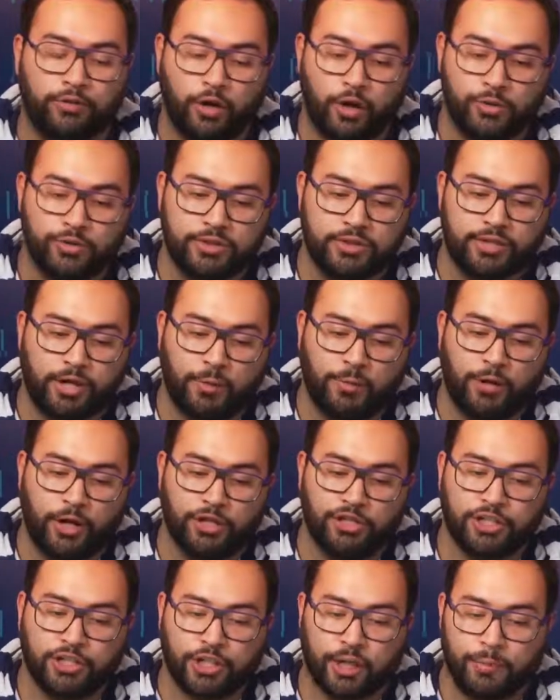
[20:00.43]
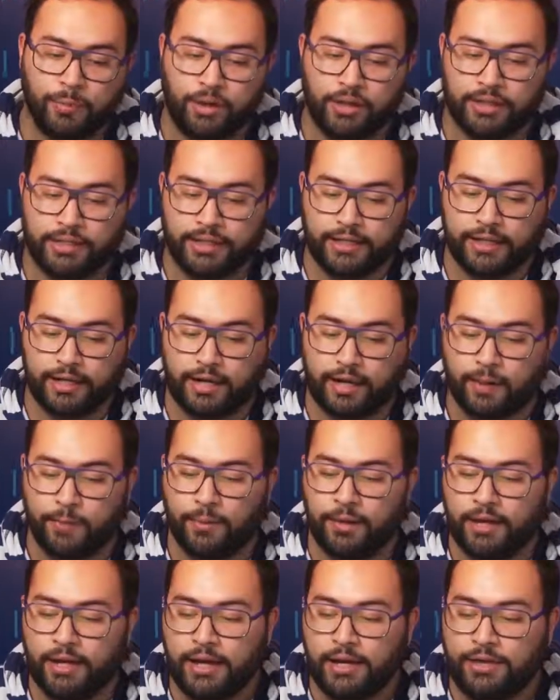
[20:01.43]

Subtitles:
hosted our project up on GitHub.